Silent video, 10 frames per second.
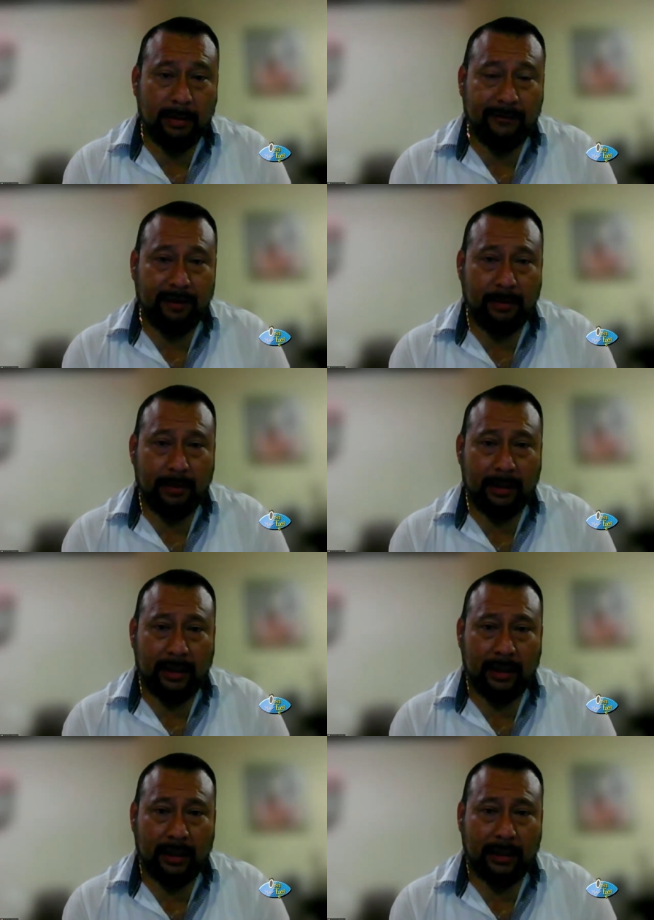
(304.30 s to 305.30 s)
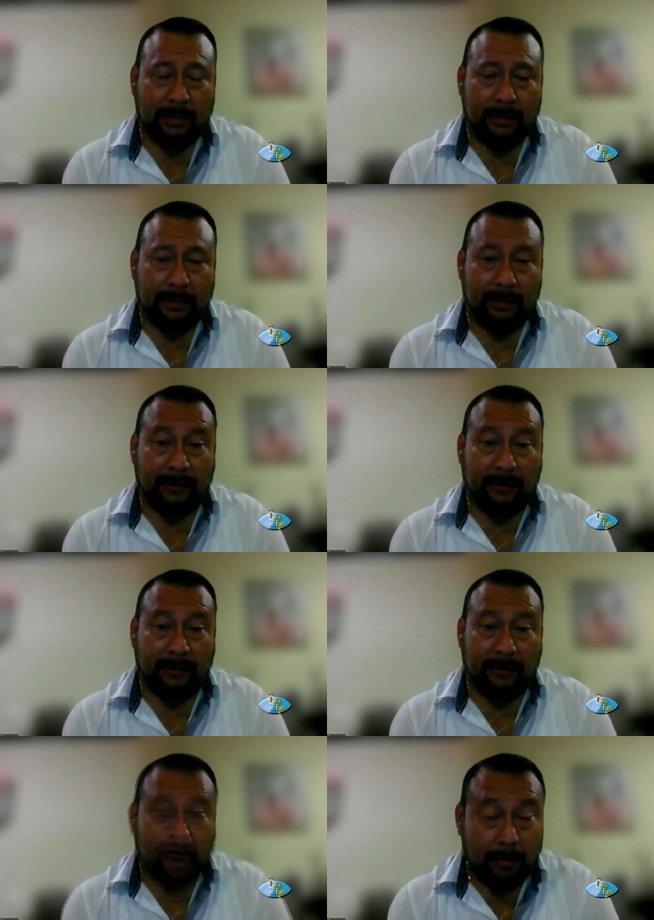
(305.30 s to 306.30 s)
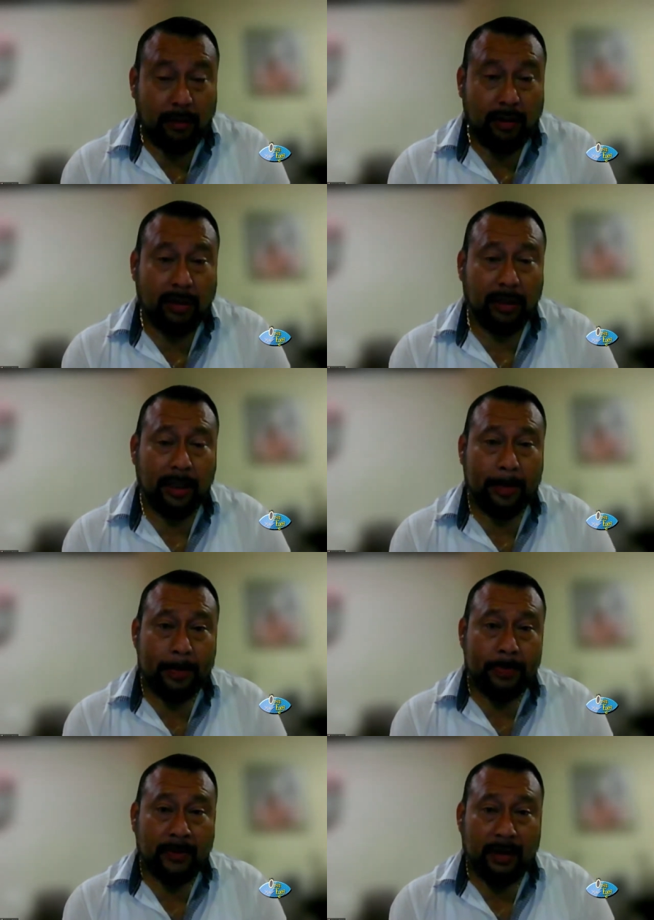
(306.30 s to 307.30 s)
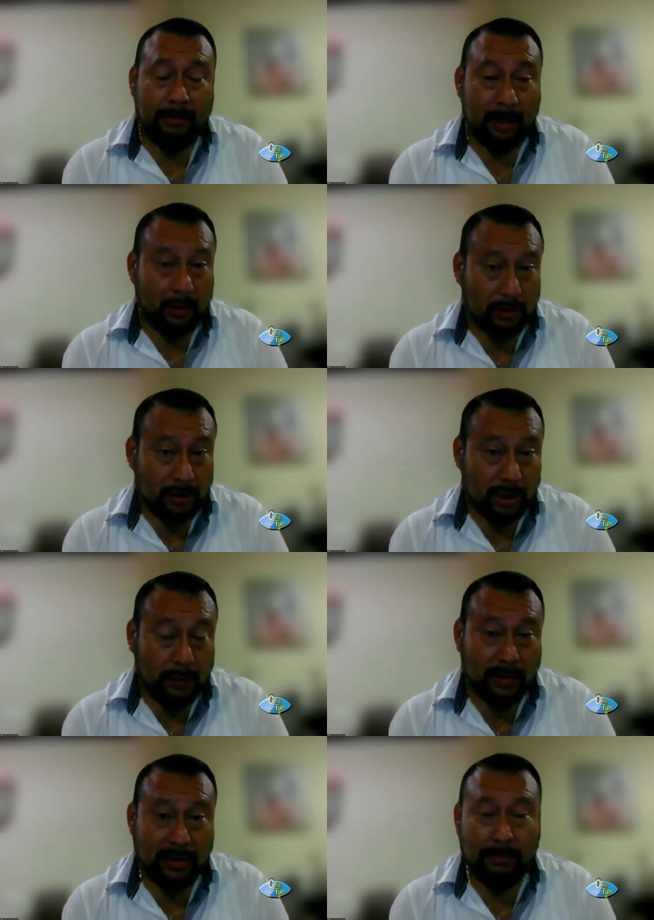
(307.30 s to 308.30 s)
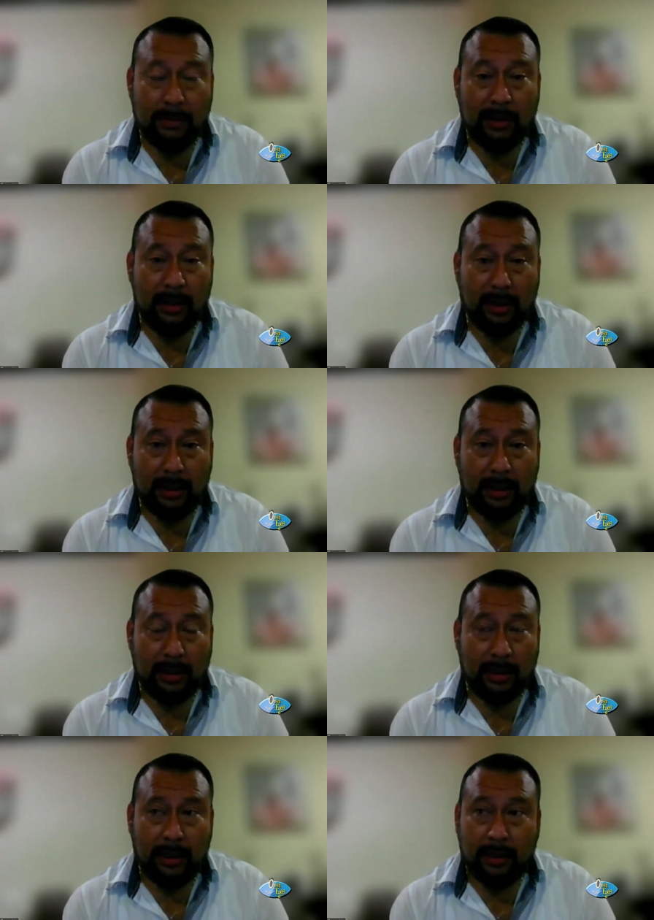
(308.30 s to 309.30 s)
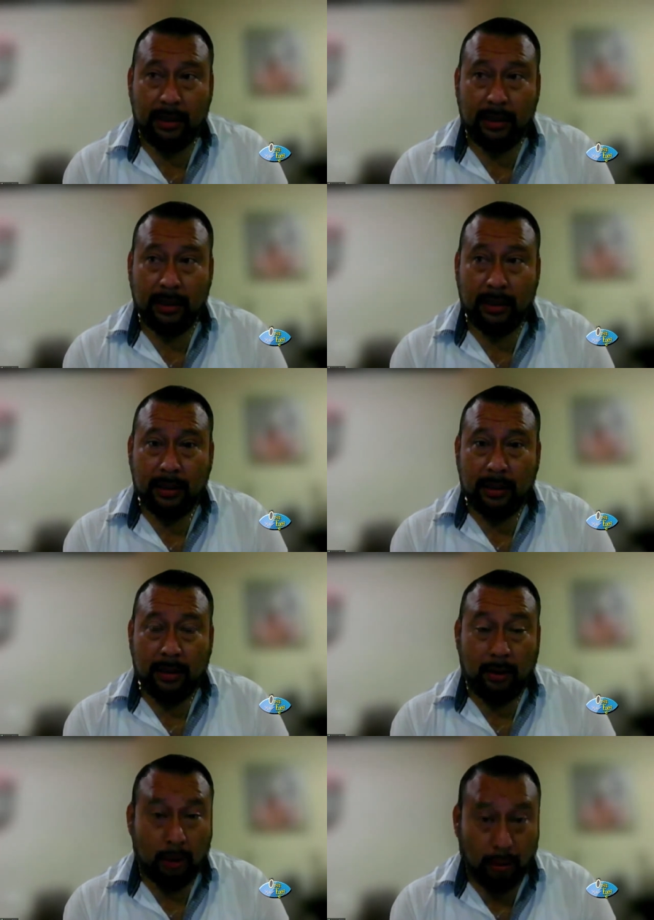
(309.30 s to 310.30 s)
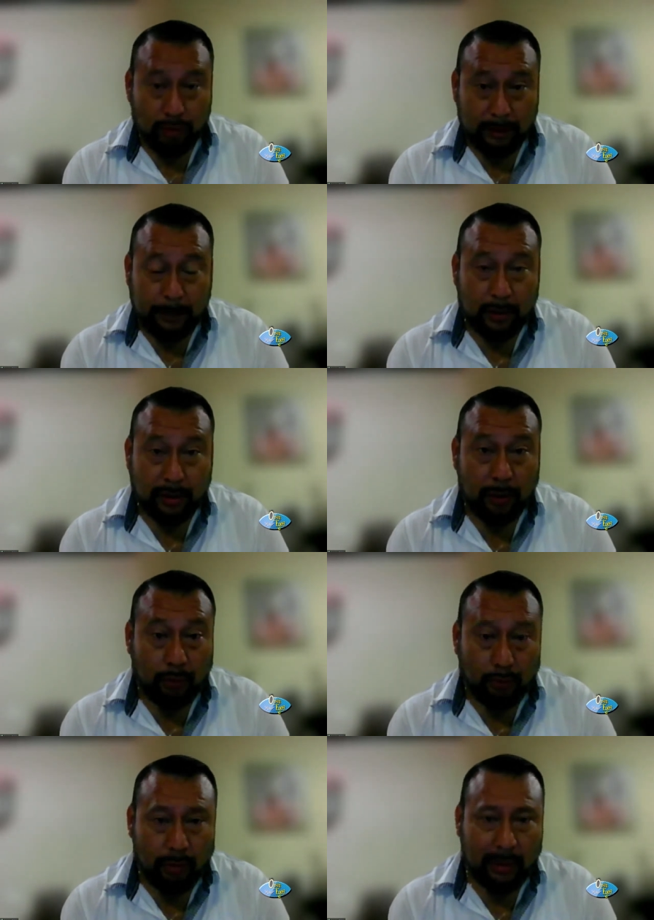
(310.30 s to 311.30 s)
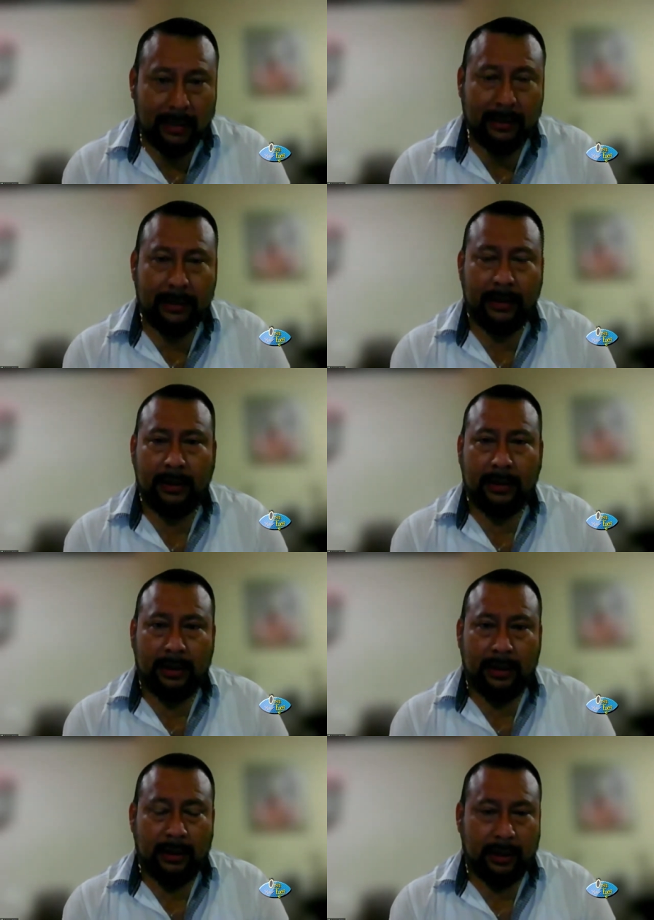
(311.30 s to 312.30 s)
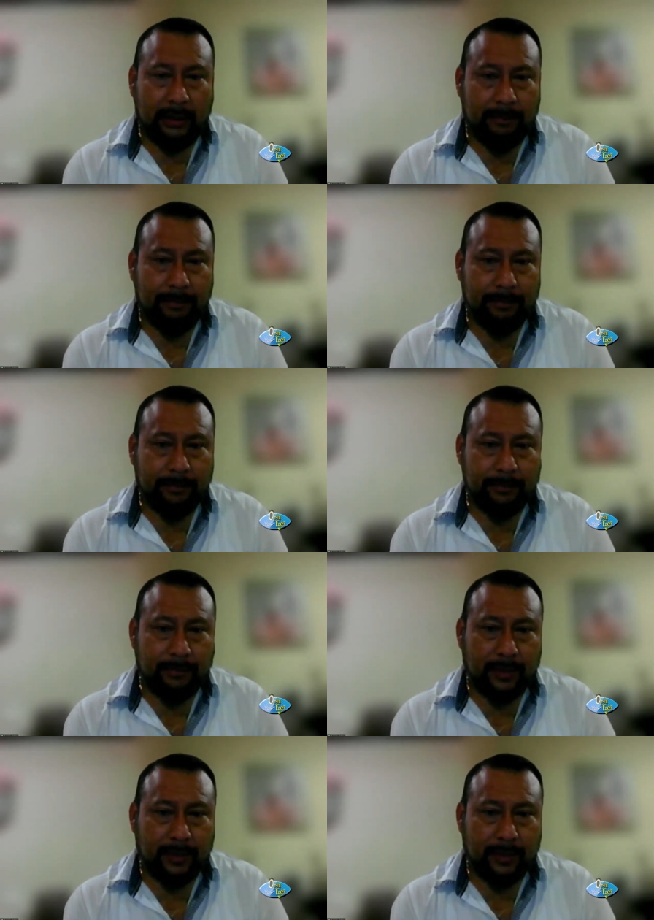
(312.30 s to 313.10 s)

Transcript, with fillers: coming from a farming community, my constituency being a uh, hundred percent rural, um,